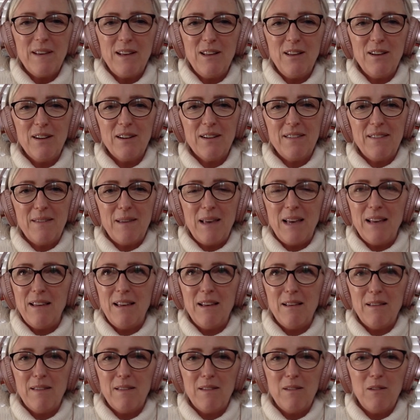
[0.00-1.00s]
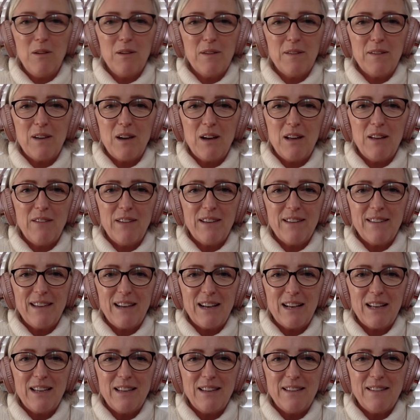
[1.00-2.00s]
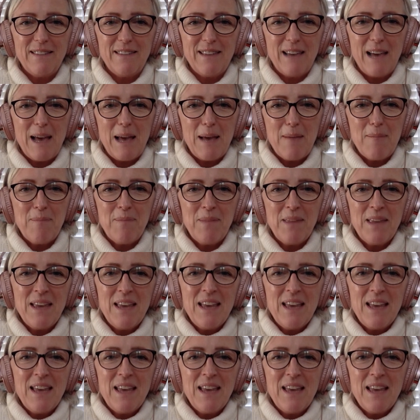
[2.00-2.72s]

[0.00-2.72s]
It looks kind of exactly the same.